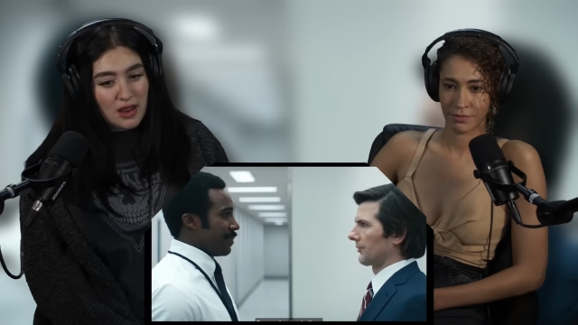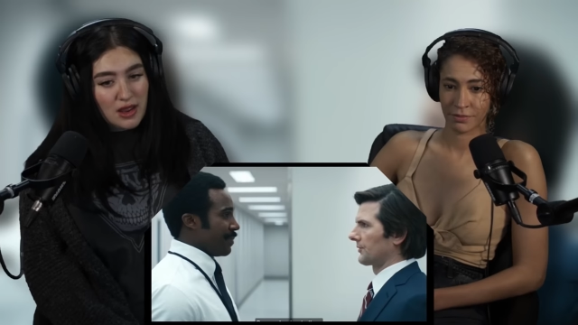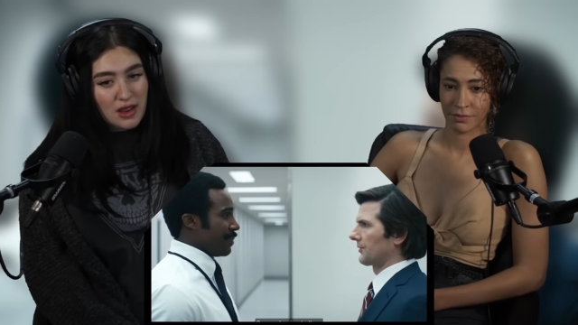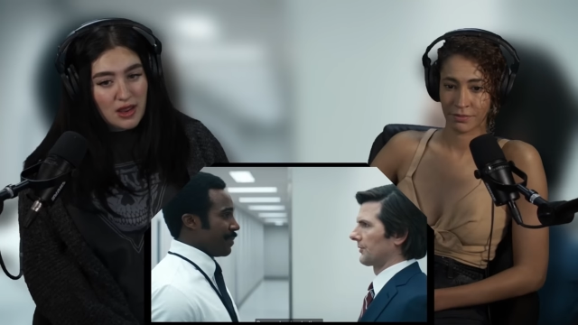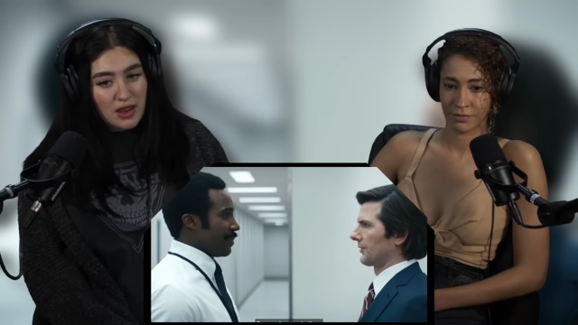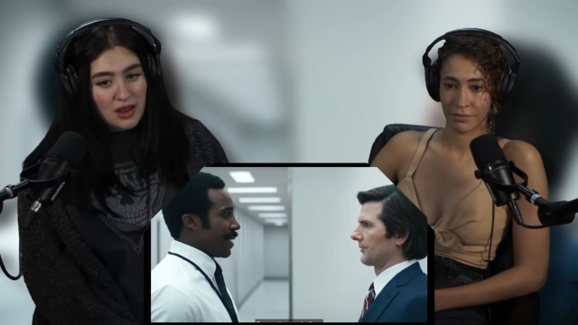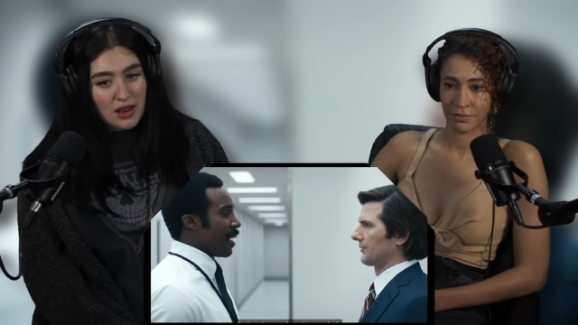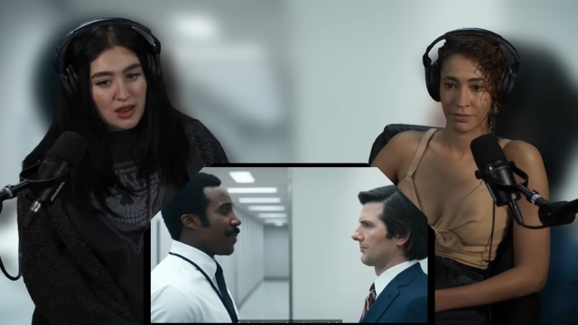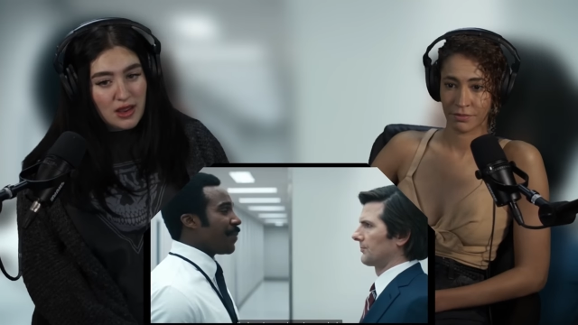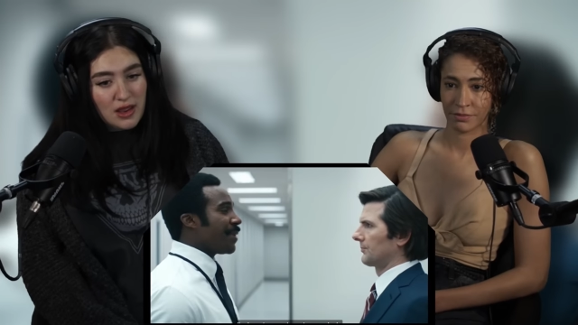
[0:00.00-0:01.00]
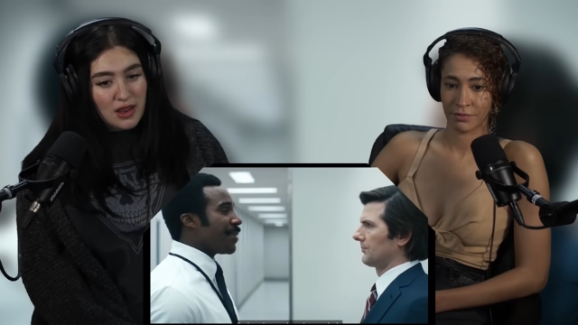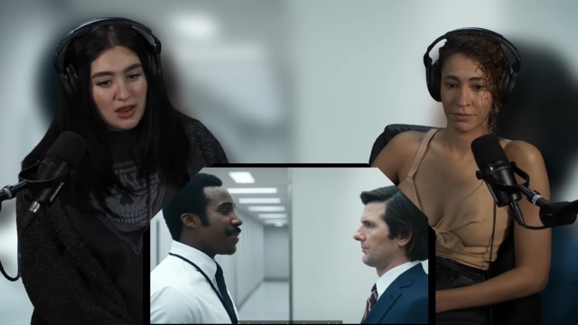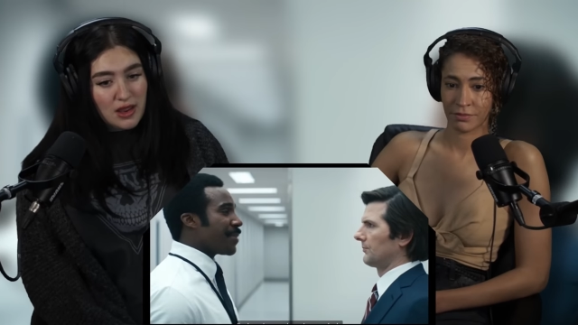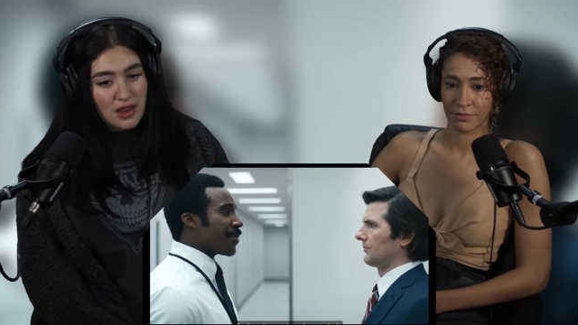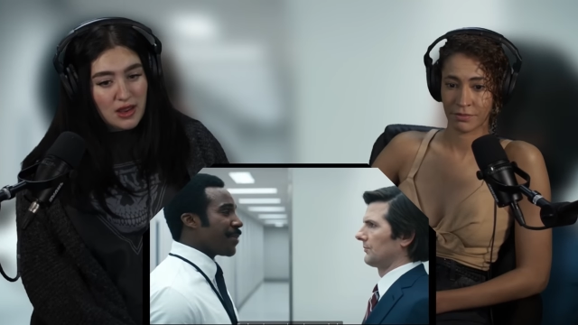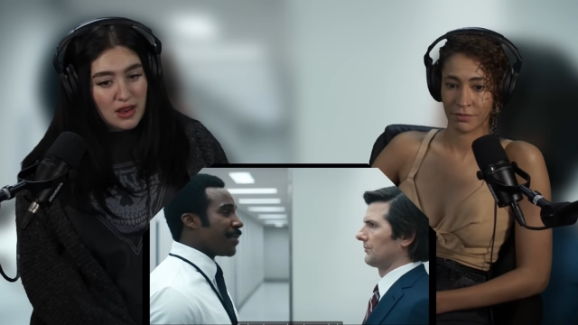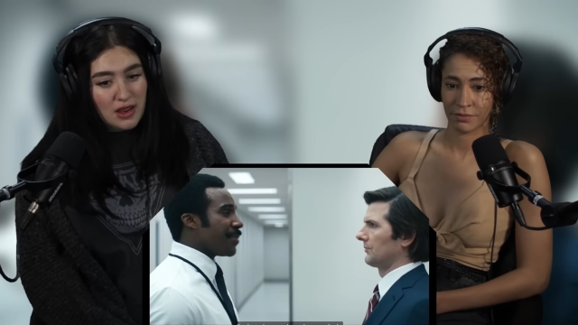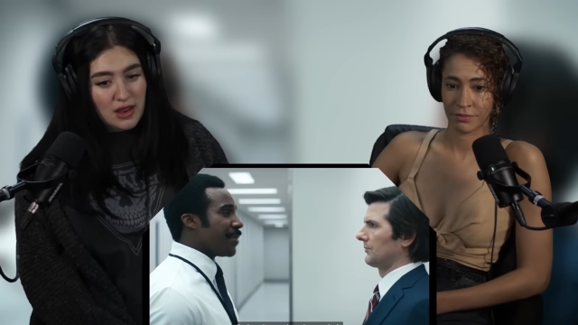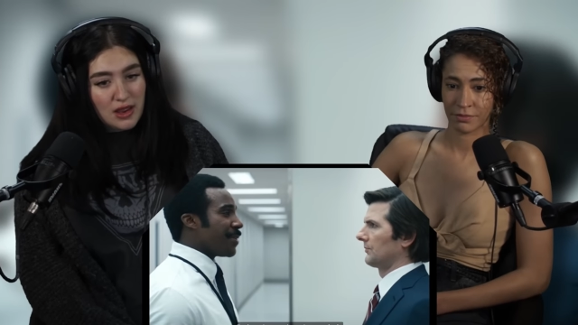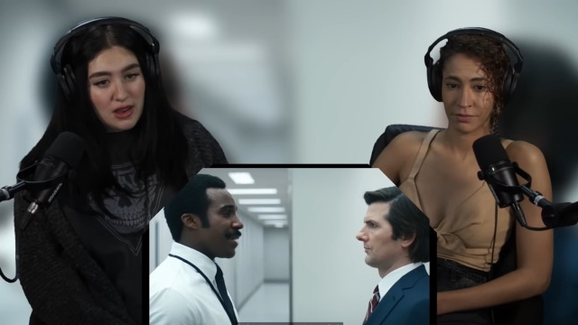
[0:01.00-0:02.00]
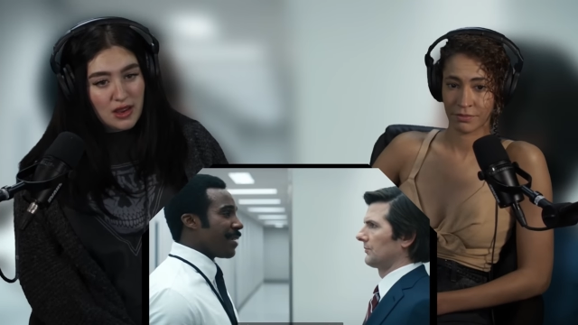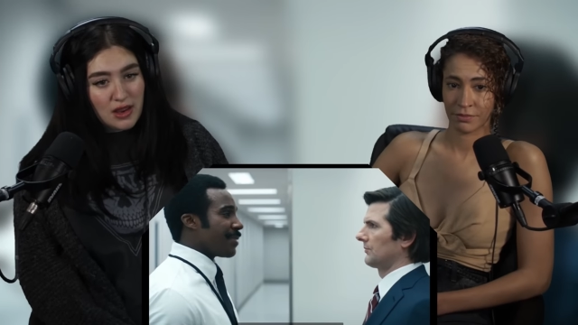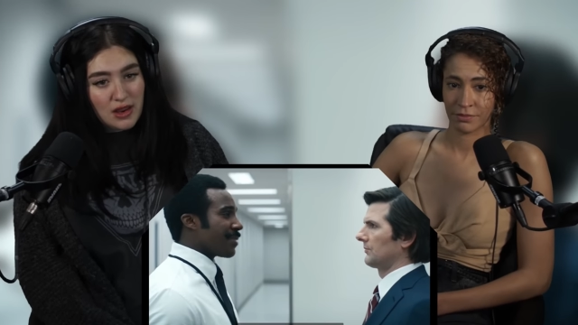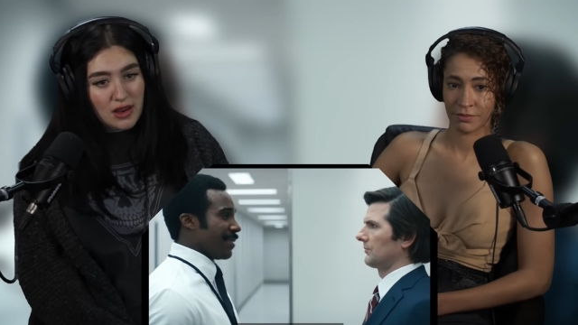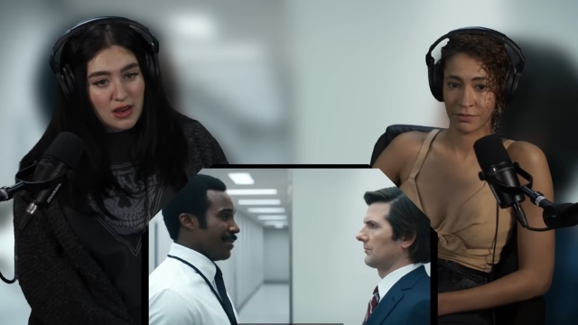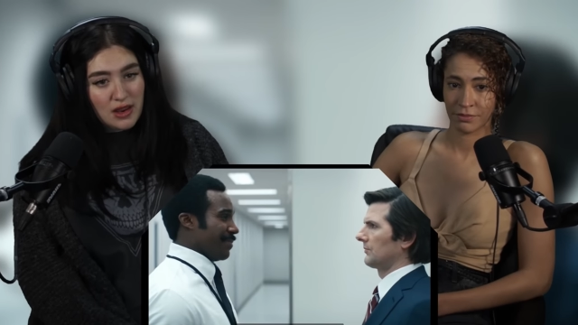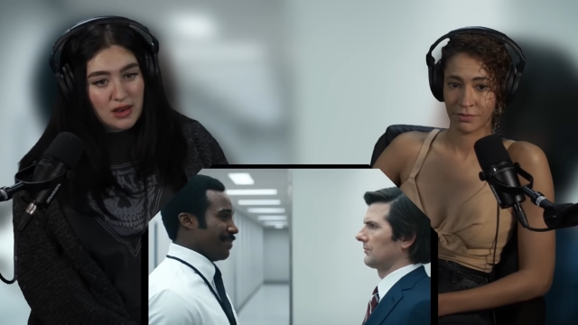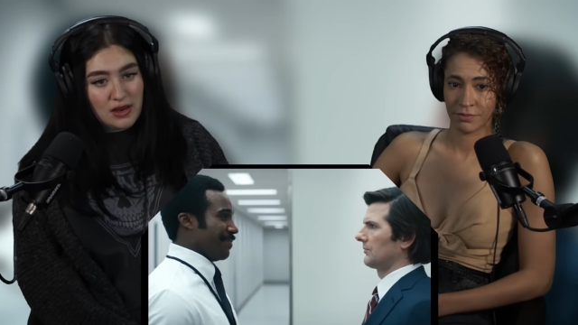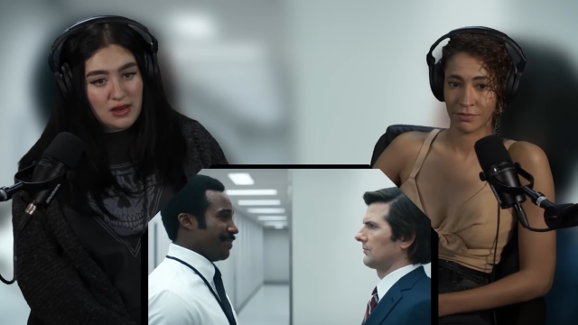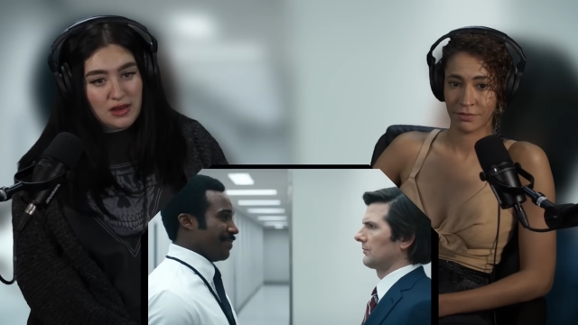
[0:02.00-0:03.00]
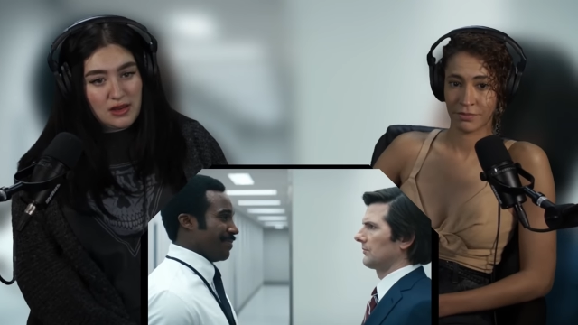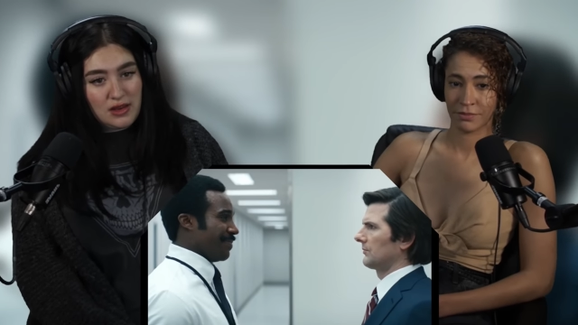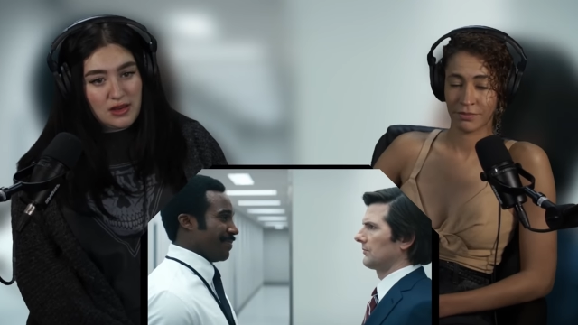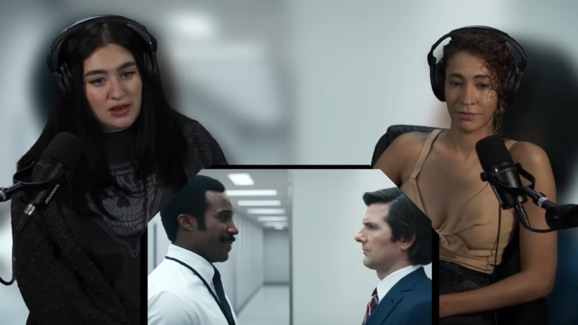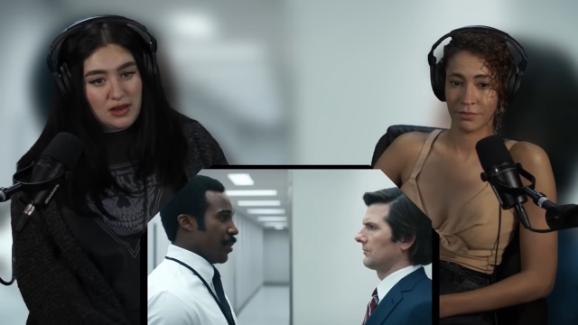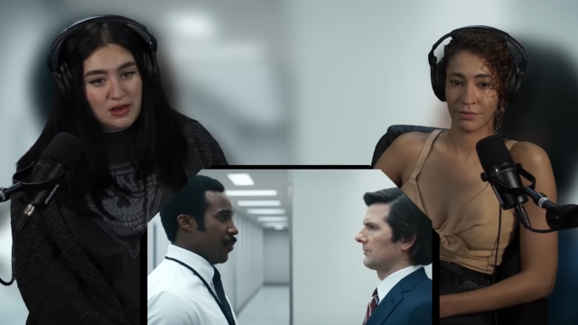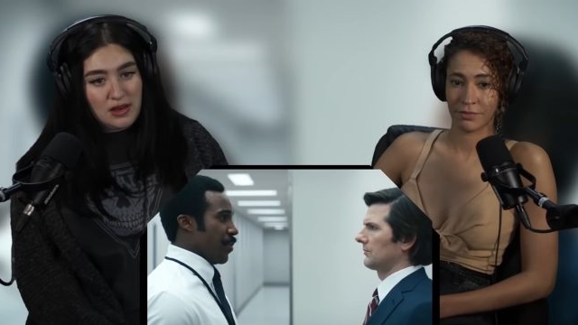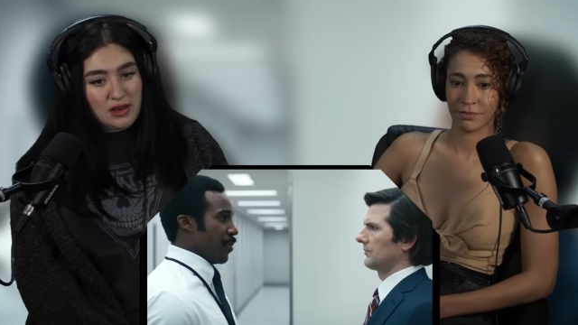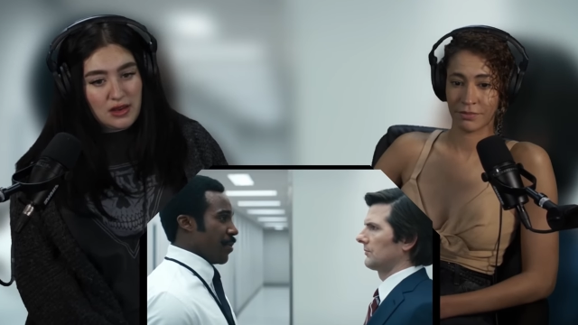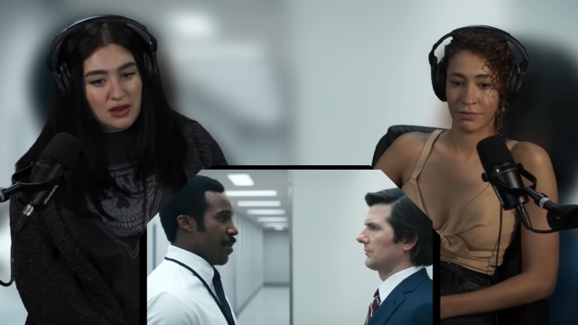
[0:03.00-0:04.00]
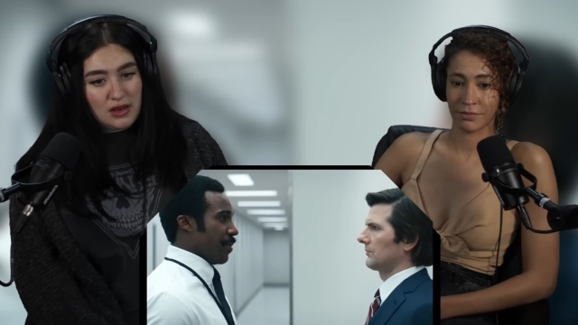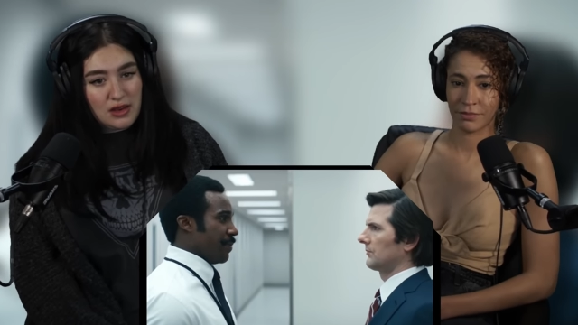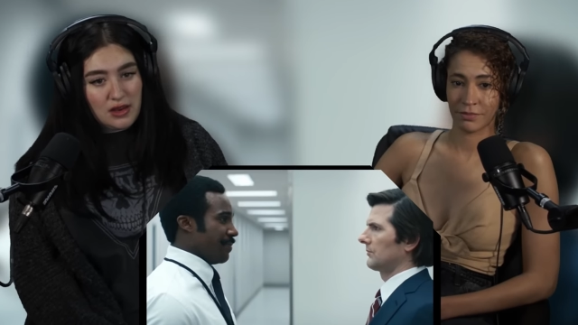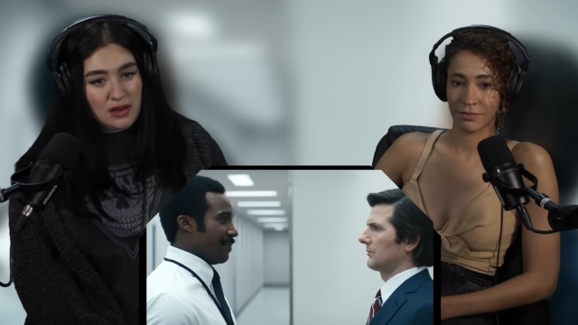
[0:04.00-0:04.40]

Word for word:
Speaker 1: going to the... I'm here to escort you to your desk. New protocol.